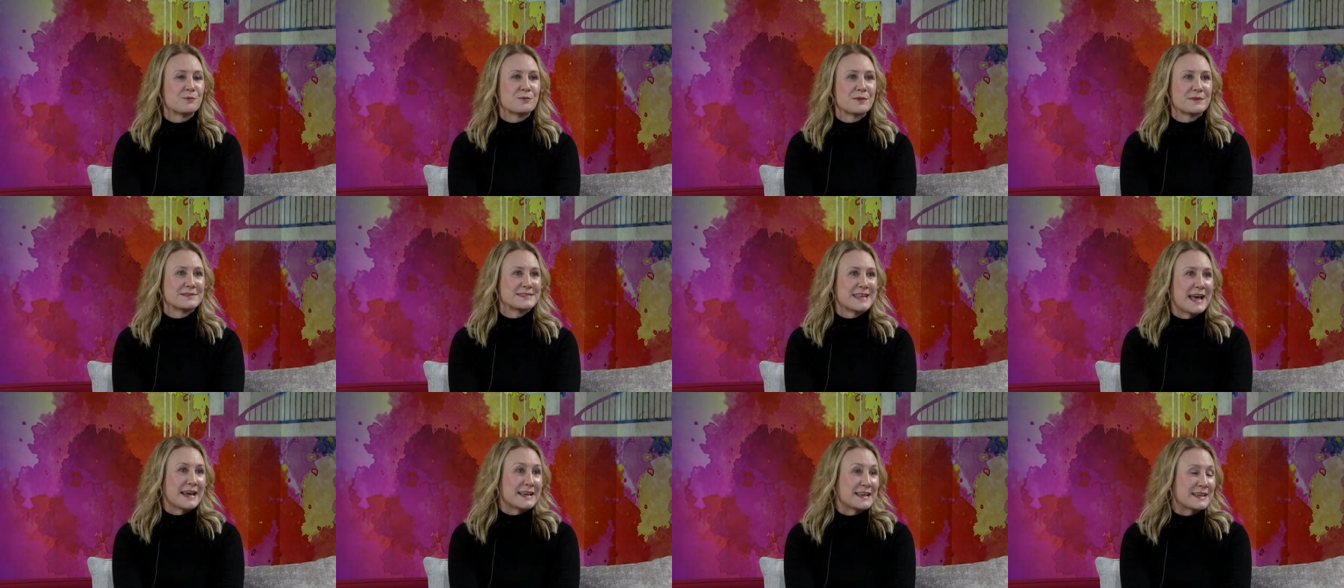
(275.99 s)

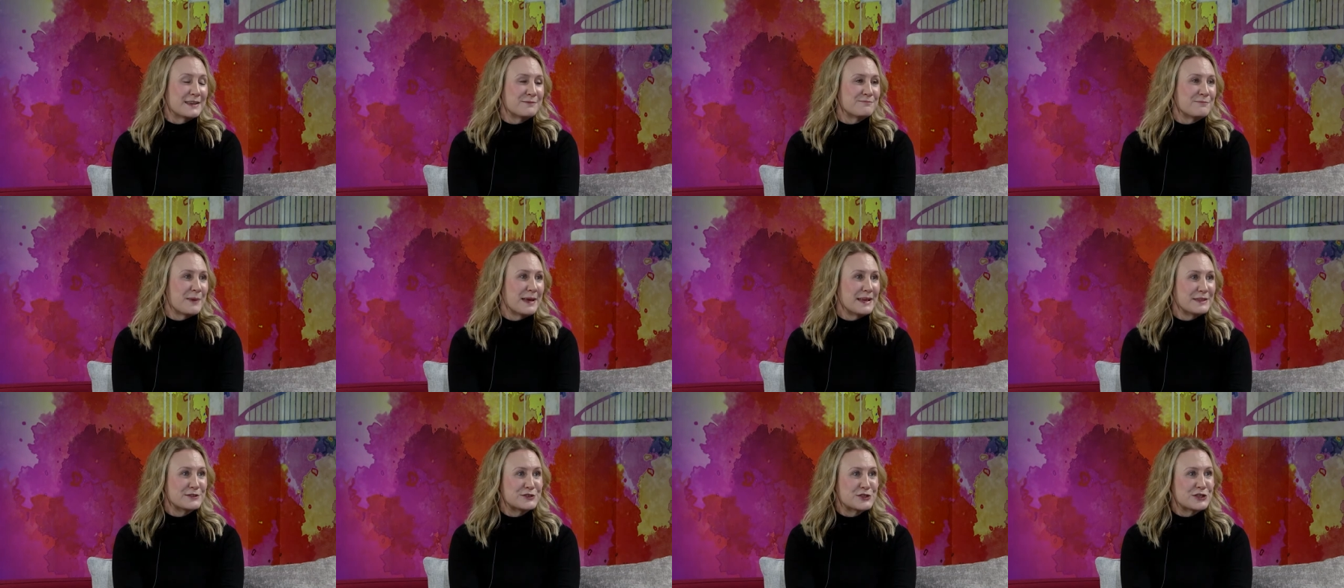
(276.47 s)
taking
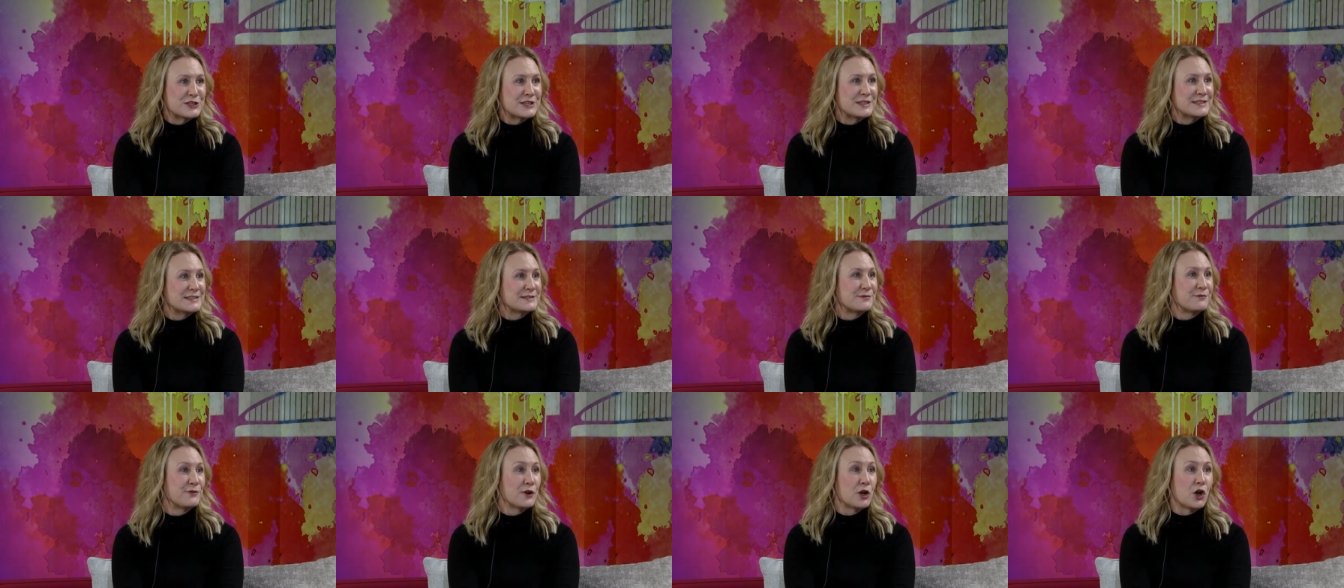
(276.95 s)

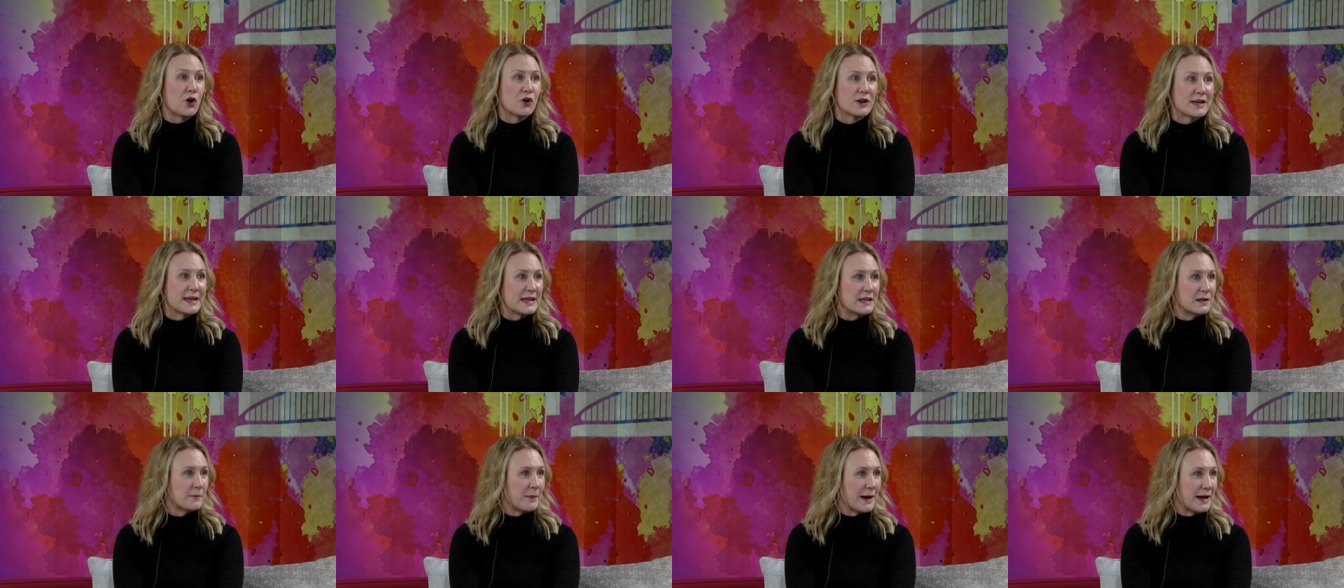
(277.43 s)
pictures,
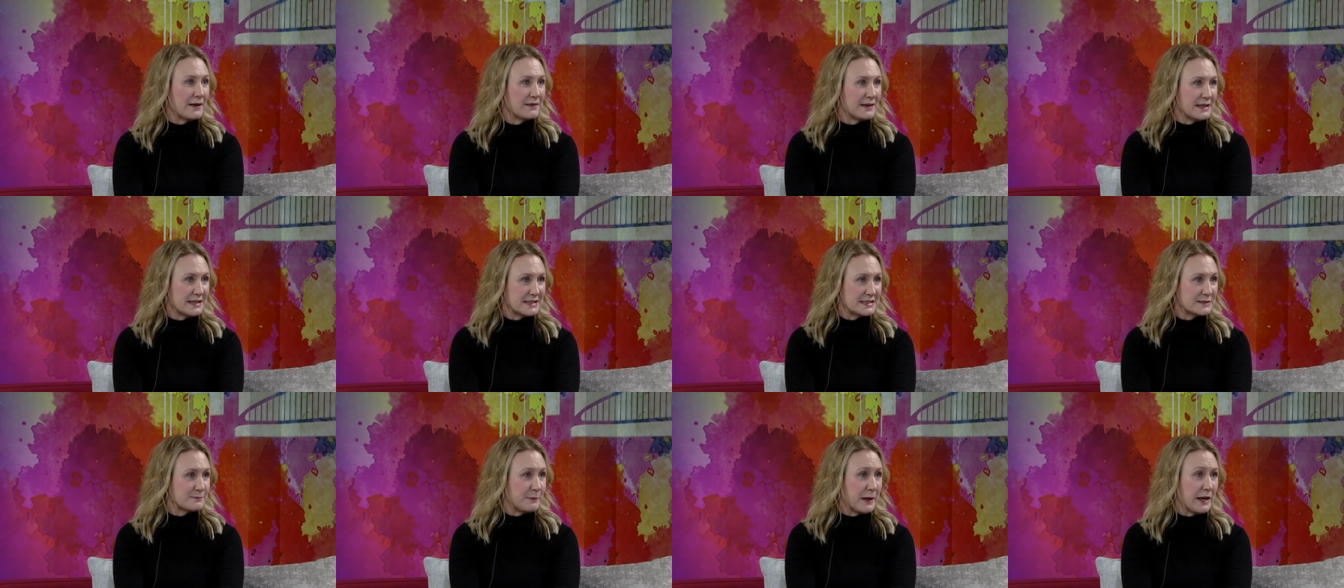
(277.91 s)
vlogging about the
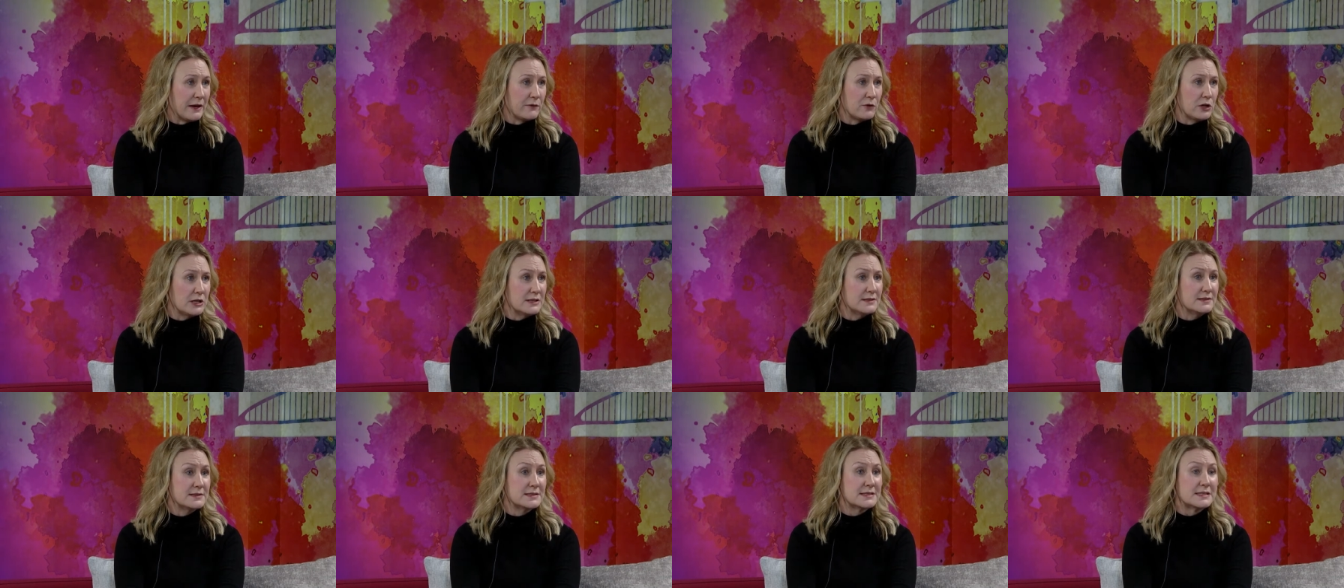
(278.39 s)

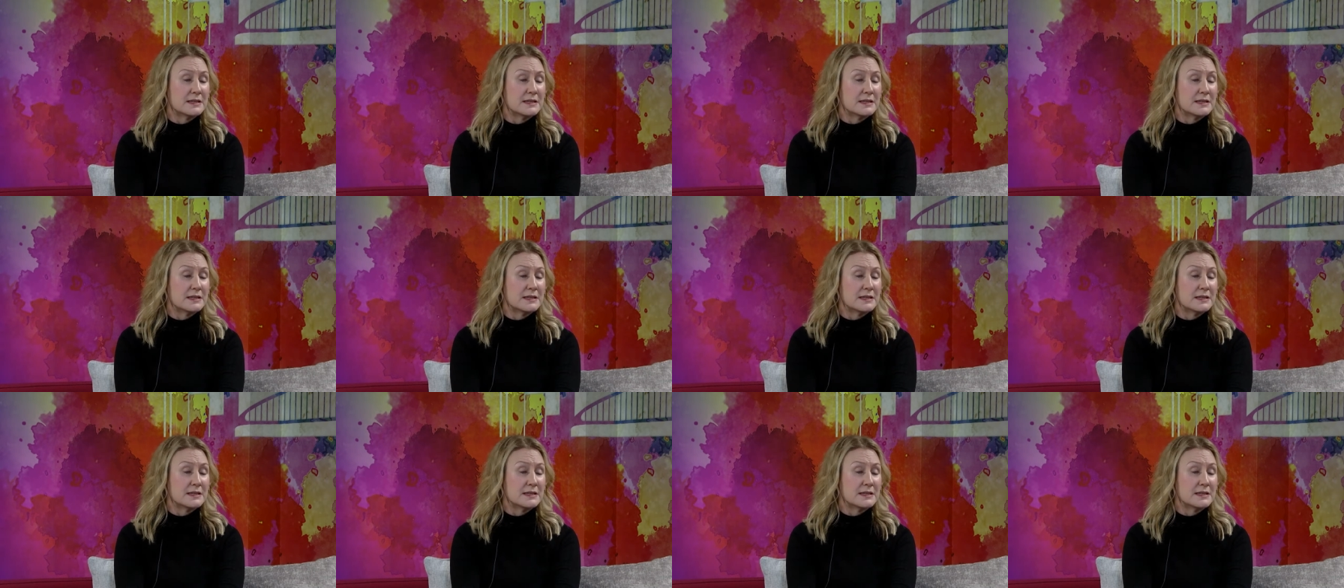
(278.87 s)
experience,